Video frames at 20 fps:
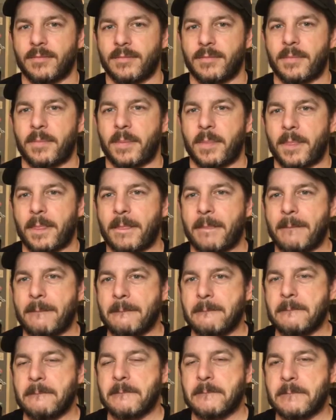
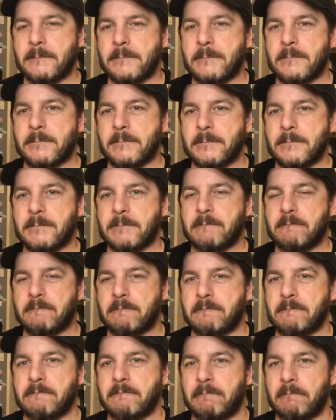
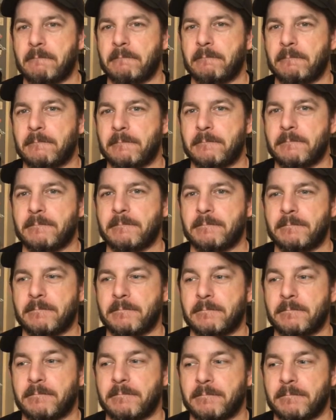
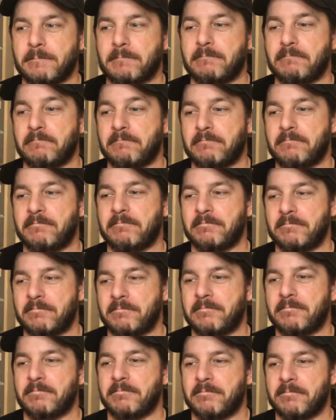
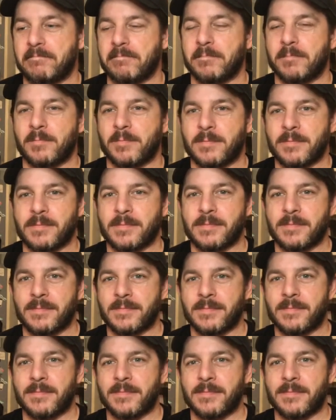(not speaking)